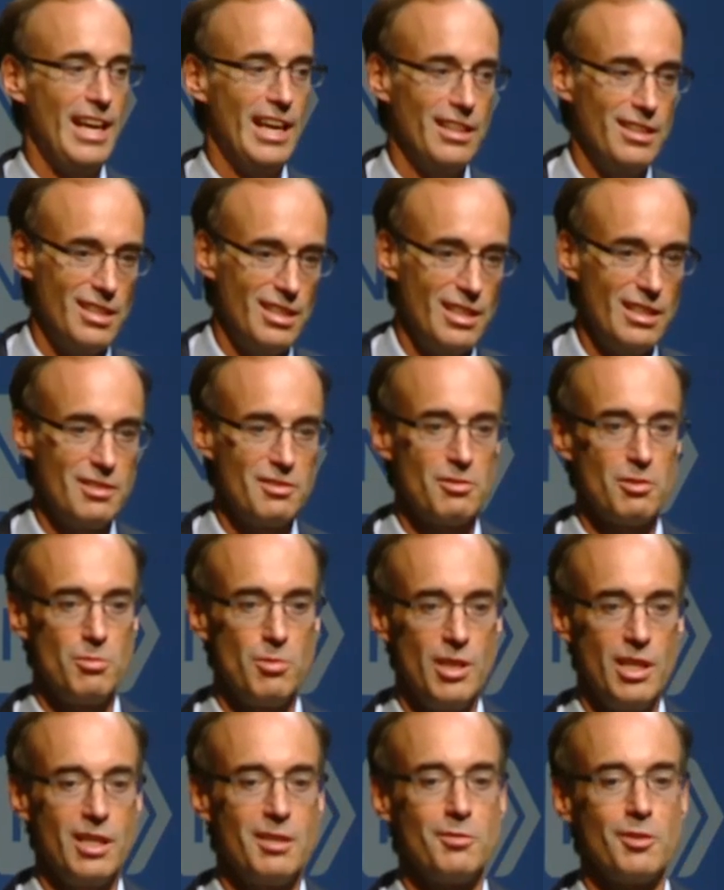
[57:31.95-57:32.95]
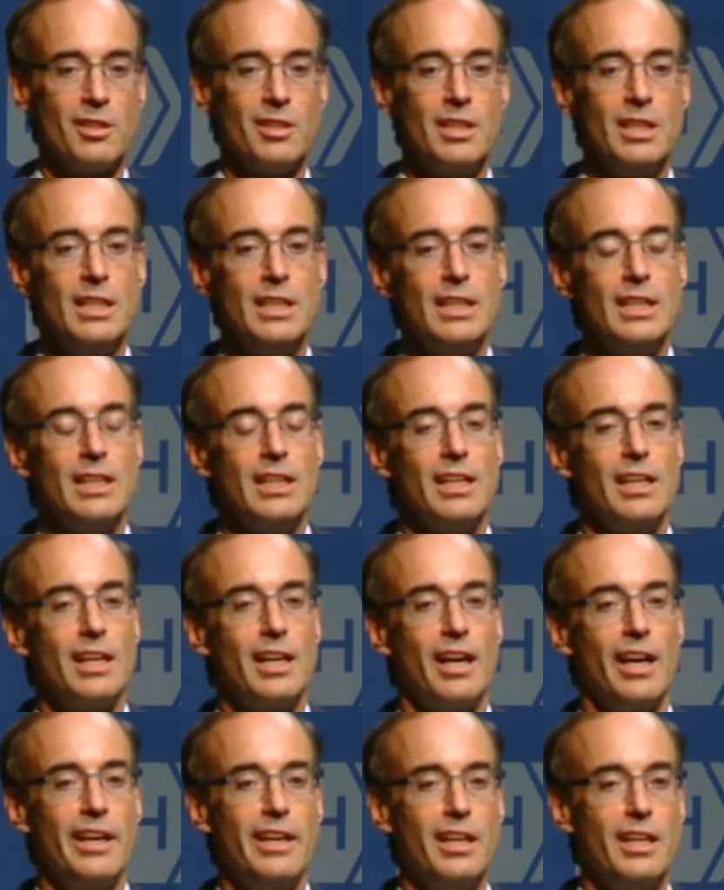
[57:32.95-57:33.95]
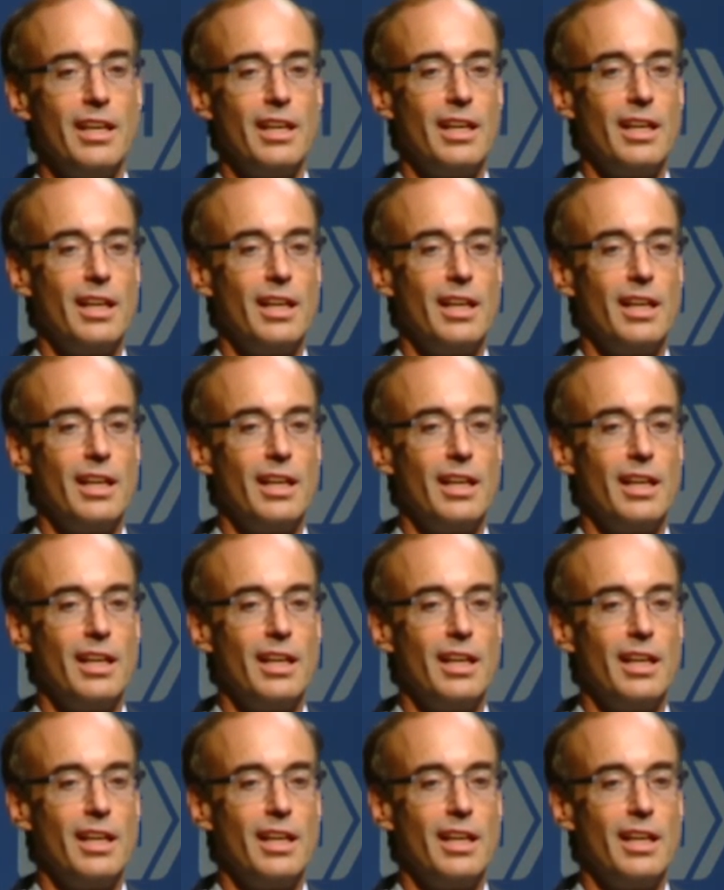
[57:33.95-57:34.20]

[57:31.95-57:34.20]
ethics, whatever. I,